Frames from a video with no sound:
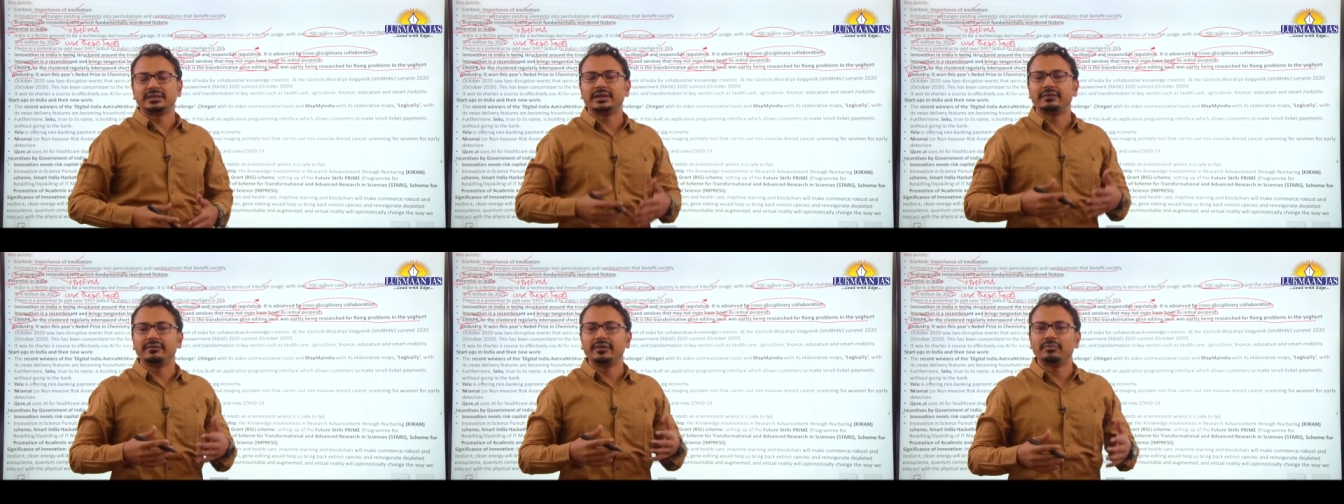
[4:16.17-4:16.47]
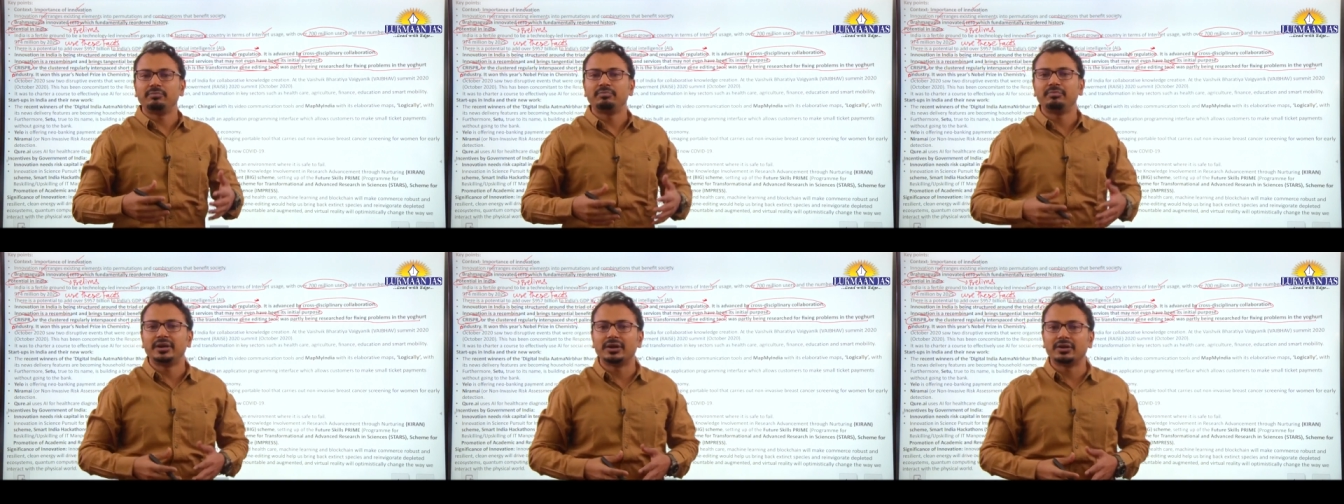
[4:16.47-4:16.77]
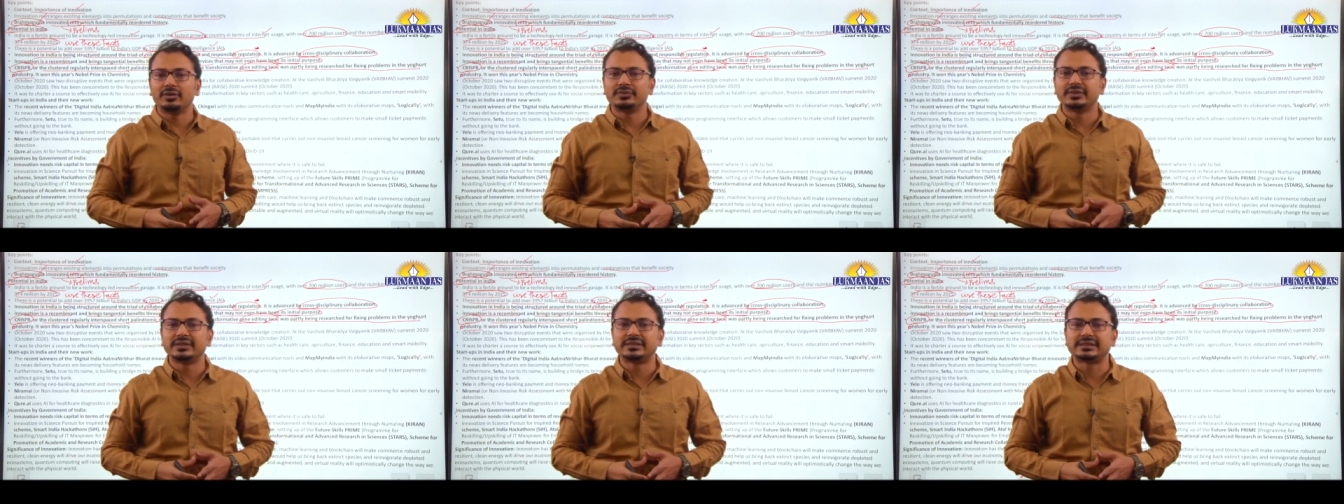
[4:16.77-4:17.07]
development
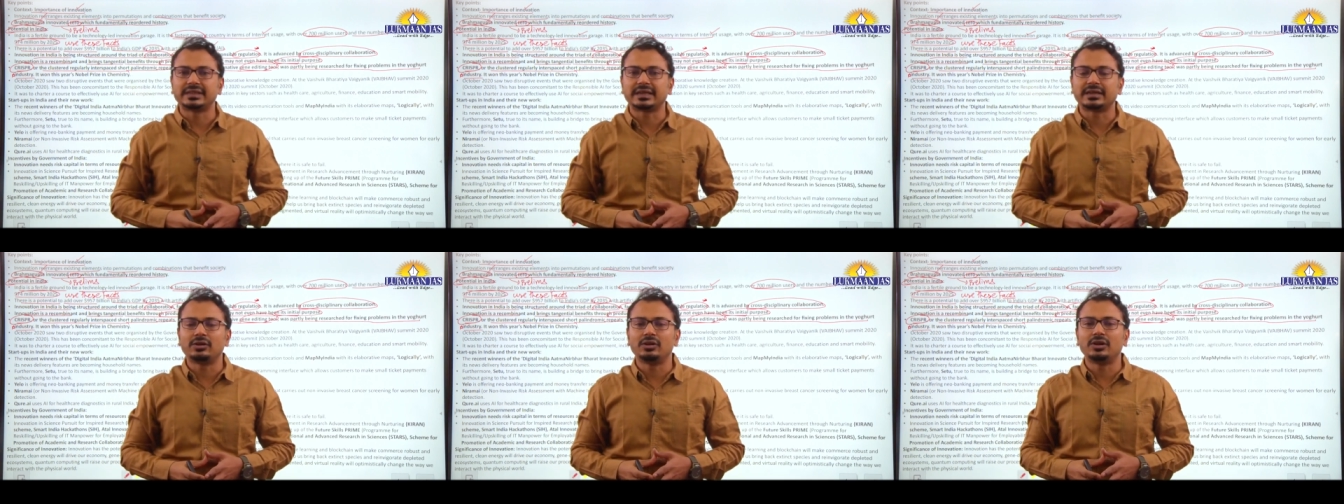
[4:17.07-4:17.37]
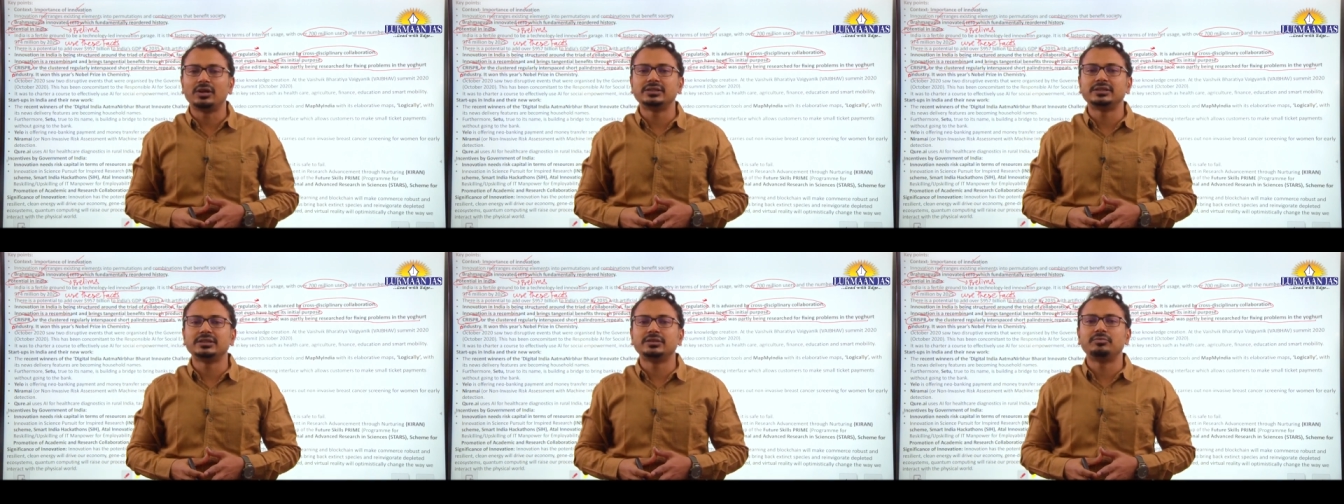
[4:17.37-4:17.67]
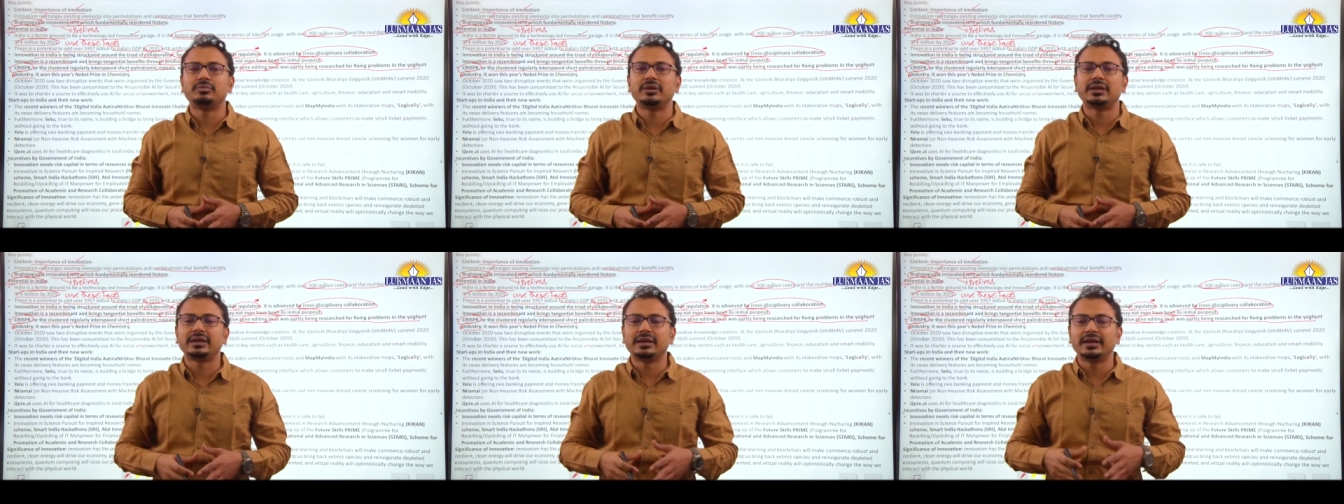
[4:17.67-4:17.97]
of this technology
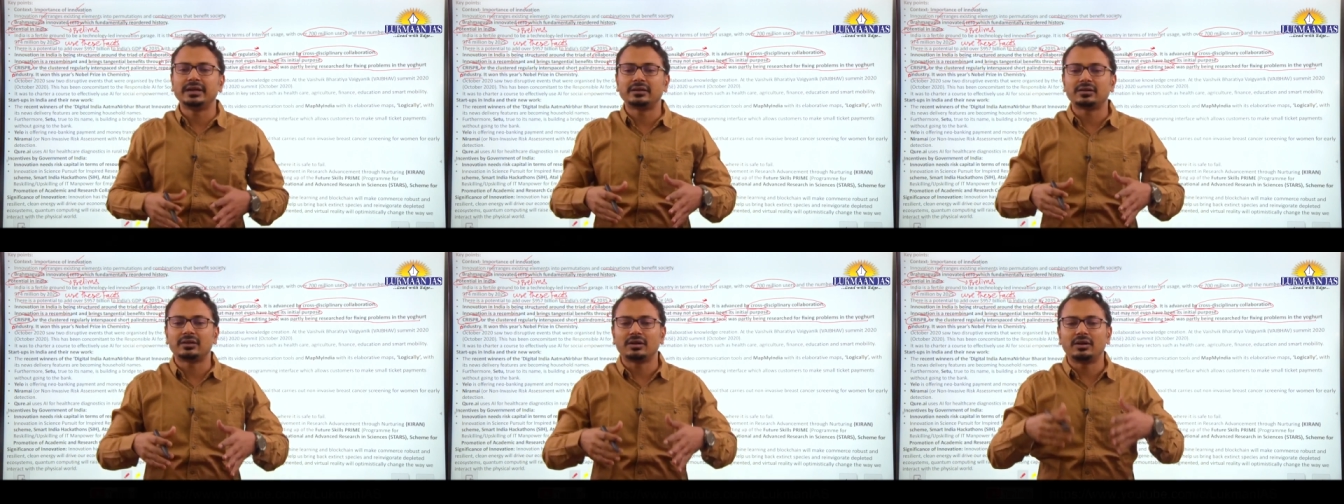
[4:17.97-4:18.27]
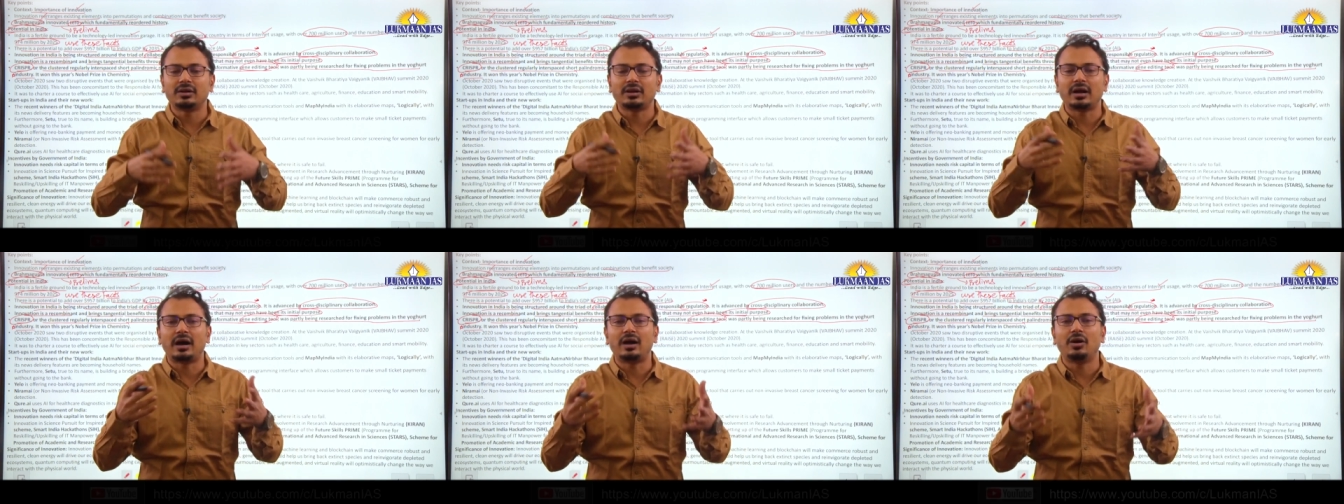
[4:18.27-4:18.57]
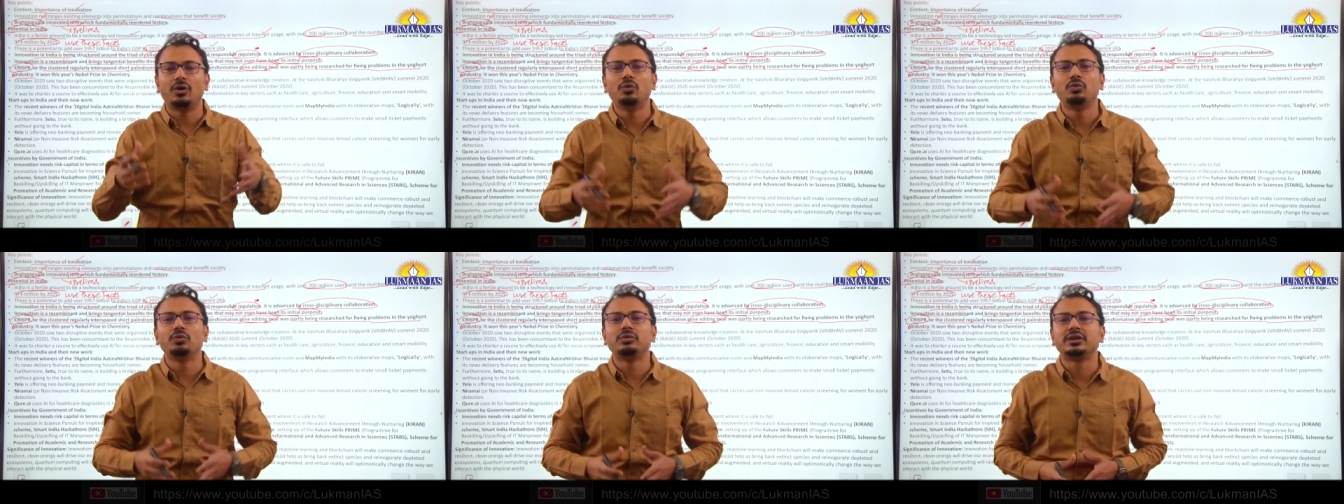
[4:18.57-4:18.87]
but later on
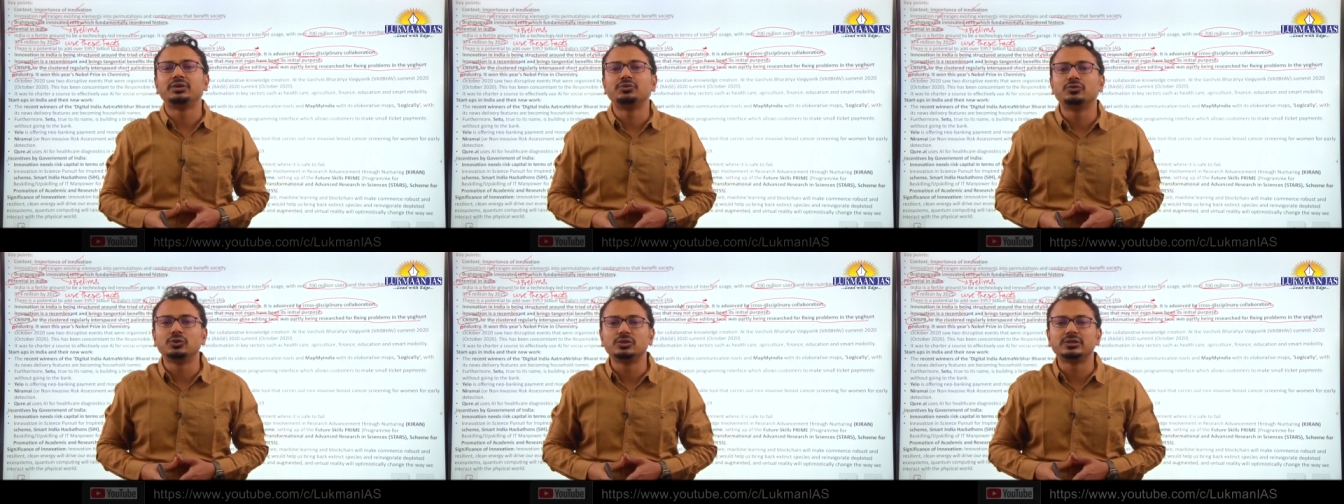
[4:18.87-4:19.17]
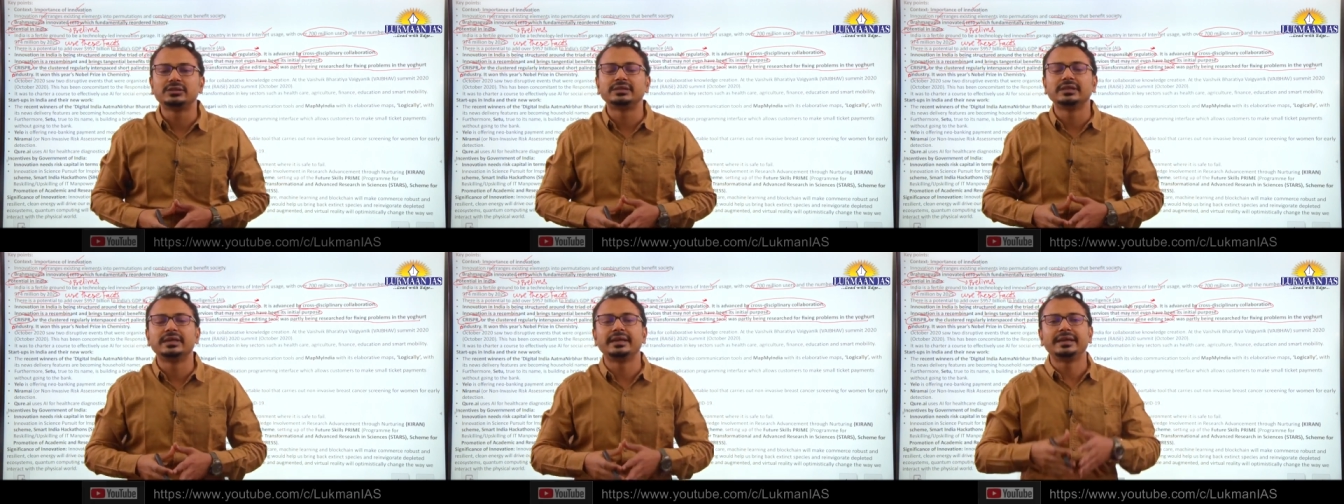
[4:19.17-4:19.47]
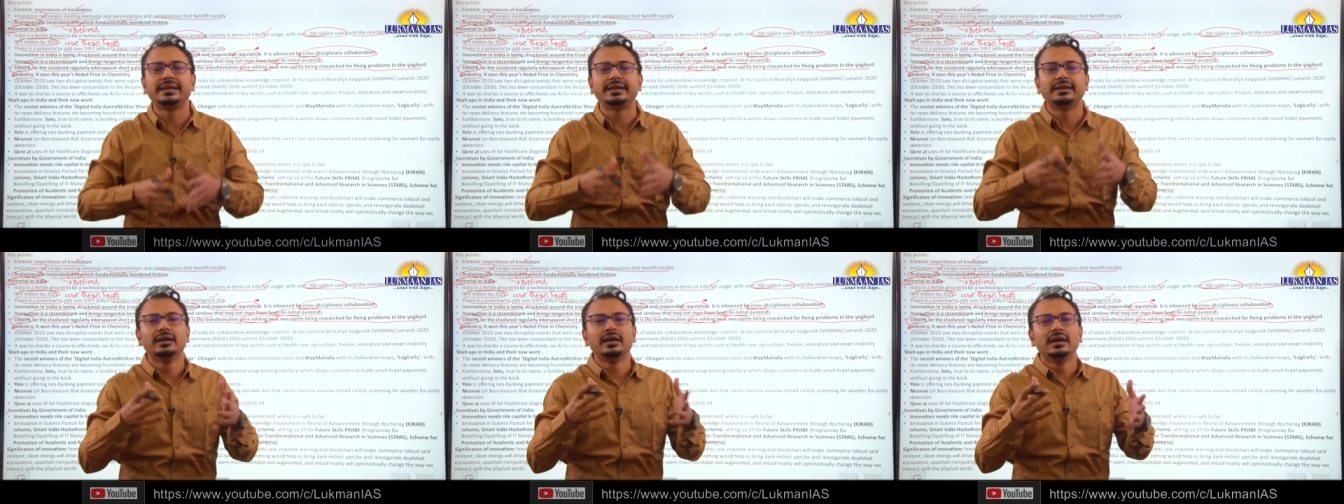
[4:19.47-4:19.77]
how
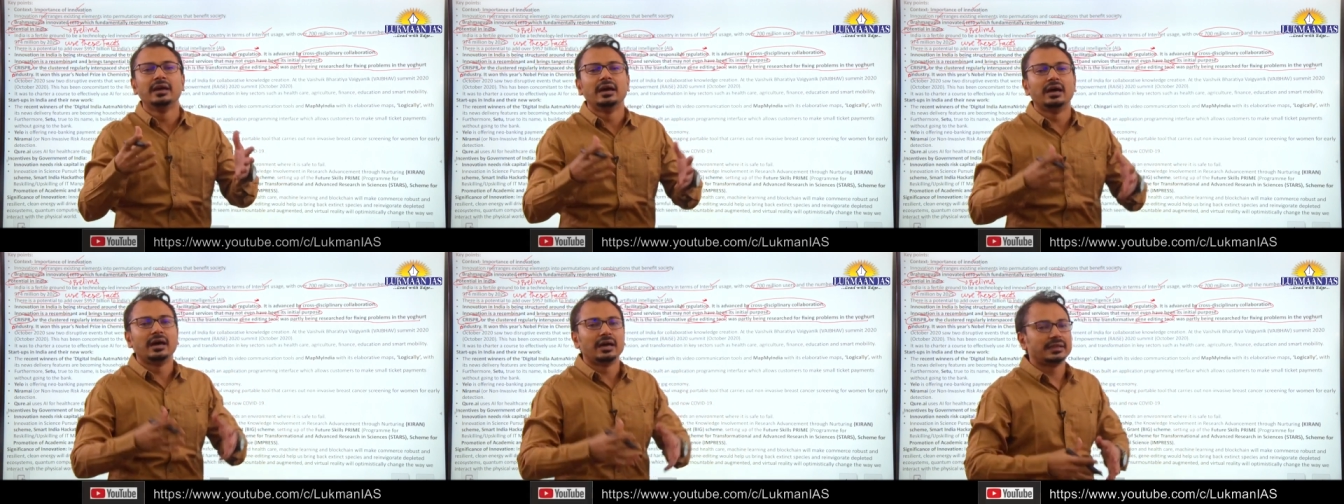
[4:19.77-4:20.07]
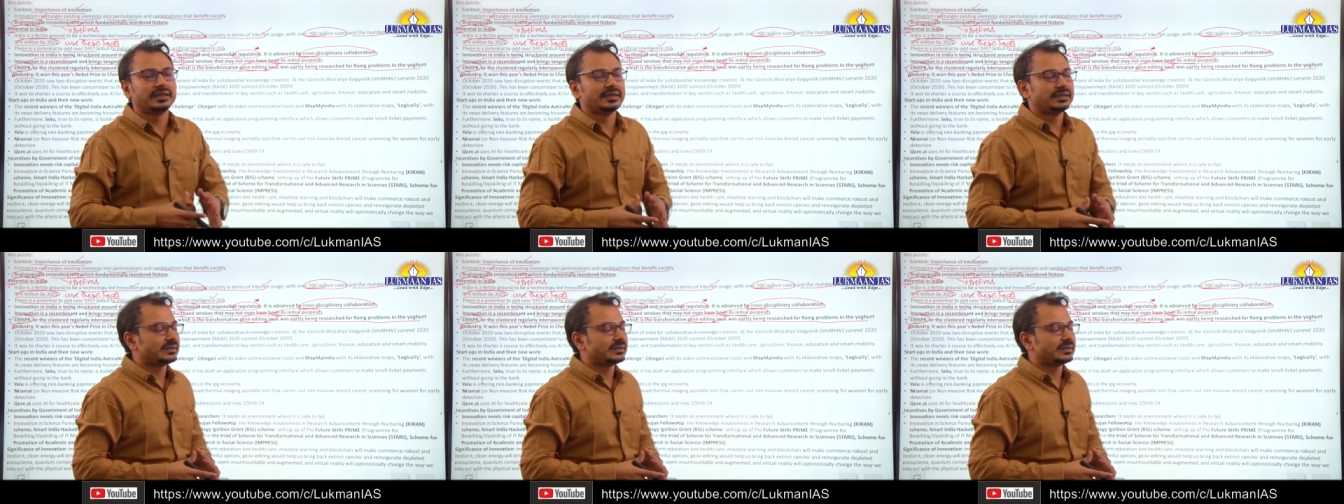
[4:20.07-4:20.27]
revolutionary uh, this